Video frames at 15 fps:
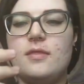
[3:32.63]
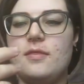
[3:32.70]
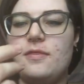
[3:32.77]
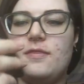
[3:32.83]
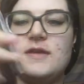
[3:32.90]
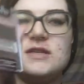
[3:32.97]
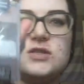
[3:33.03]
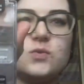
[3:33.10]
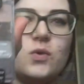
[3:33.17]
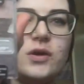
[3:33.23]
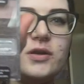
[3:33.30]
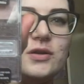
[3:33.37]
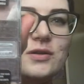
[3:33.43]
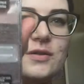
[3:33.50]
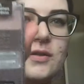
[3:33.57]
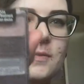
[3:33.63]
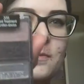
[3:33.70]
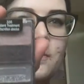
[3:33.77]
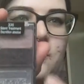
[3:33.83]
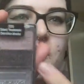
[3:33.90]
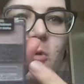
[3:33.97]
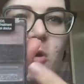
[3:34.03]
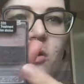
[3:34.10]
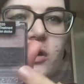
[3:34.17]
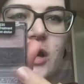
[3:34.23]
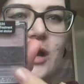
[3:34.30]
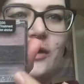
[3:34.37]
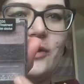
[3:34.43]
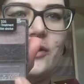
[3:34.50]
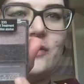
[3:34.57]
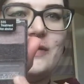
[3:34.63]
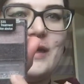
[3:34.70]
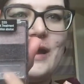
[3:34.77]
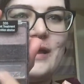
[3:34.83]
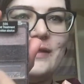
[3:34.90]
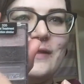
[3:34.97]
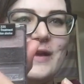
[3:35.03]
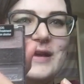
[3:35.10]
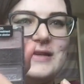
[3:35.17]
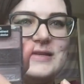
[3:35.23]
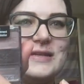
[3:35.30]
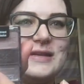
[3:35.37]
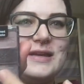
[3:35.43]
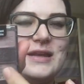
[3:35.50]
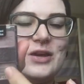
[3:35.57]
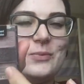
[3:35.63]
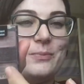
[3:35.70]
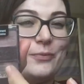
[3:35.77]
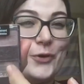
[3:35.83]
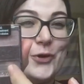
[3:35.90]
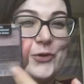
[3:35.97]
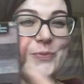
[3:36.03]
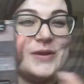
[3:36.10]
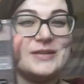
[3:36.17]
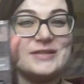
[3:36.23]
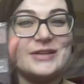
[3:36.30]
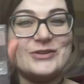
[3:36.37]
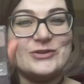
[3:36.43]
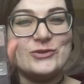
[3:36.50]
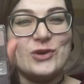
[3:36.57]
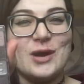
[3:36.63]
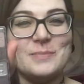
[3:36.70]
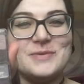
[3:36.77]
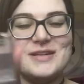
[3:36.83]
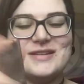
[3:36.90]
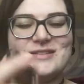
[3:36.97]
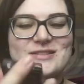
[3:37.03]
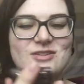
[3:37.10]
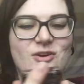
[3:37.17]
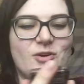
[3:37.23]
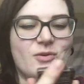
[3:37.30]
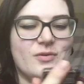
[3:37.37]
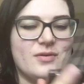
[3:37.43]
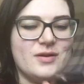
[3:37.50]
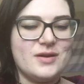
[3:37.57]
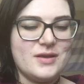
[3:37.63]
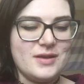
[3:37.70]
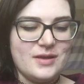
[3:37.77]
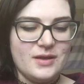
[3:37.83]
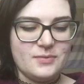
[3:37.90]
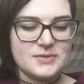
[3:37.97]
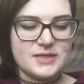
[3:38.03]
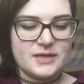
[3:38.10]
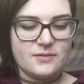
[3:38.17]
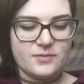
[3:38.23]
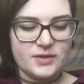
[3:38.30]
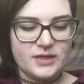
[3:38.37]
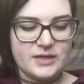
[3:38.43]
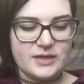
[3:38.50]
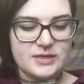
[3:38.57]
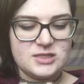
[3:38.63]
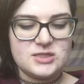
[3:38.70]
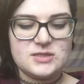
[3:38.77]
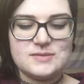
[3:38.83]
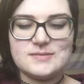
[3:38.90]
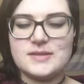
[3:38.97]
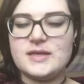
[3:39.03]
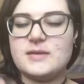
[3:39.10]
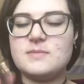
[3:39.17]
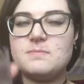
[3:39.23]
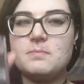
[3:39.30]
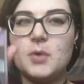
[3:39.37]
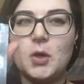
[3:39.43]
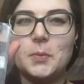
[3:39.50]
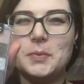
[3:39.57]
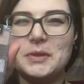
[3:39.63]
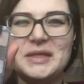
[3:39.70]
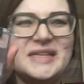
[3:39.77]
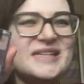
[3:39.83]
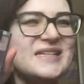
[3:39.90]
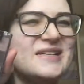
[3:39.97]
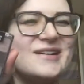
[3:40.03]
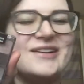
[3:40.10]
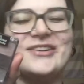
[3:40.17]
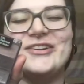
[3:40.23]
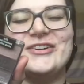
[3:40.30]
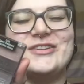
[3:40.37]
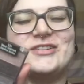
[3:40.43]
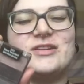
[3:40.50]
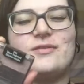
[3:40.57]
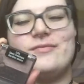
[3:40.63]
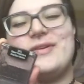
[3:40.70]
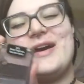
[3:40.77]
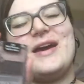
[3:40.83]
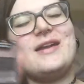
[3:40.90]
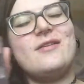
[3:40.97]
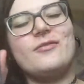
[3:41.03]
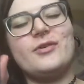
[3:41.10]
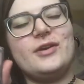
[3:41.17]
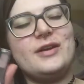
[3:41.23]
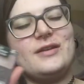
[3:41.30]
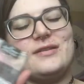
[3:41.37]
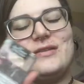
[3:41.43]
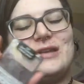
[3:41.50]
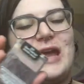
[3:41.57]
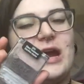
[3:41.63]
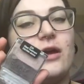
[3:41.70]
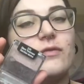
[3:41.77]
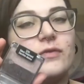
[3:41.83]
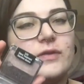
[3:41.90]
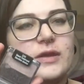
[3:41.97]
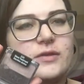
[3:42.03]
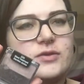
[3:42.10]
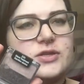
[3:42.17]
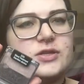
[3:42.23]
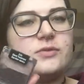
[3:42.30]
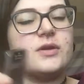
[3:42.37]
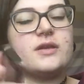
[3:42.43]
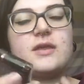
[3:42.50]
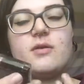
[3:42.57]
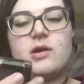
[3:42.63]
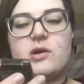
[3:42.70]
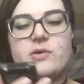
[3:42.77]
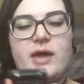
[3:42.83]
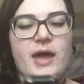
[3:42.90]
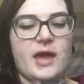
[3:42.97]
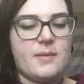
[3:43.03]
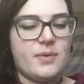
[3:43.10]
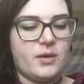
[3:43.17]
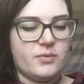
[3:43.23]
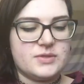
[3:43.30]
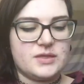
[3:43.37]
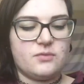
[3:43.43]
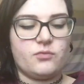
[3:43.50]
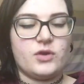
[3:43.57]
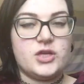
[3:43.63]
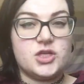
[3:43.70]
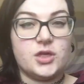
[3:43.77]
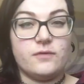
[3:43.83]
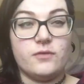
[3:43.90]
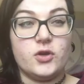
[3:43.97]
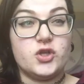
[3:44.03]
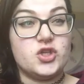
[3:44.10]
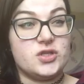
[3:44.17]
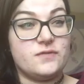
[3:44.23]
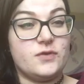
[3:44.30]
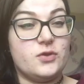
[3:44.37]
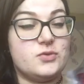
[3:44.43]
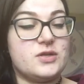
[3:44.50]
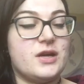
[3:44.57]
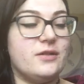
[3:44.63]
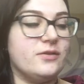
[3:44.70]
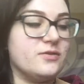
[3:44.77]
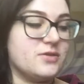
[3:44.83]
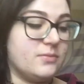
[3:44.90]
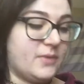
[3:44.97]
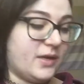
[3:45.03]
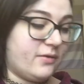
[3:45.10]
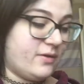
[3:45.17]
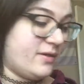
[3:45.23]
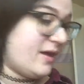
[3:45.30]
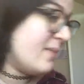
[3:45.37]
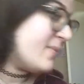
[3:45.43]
This one, the color that I liked in here broke because I dropped it, so it was like a really nice like purpley color. So I didn't really care for the other two. Like they were okay, but I wasn't reaching for it just for those colors, so I'm getting rid of